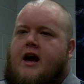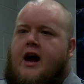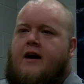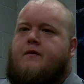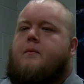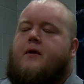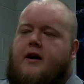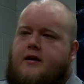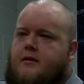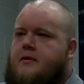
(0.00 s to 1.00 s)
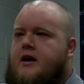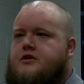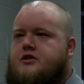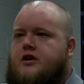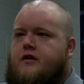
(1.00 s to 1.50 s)
After playing them
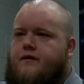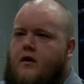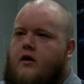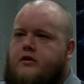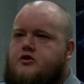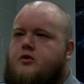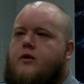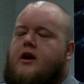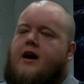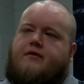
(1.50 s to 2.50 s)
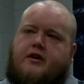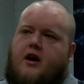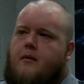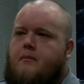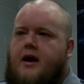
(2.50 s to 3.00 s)
last year, falling short, having to
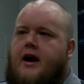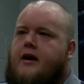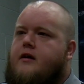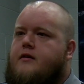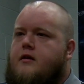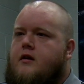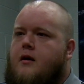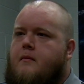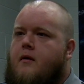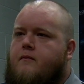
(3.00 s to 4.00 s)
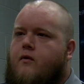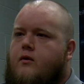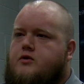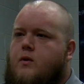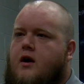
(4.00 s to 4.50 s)
come back up
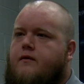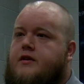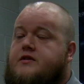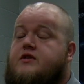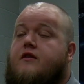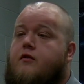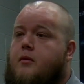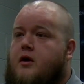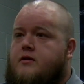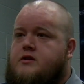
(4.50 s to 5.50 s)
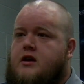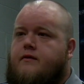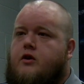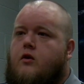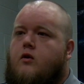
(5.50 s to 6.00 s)
4-12 with a silver ball instead of
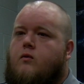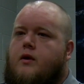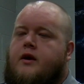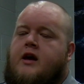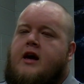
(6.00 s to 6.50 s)
a gold one,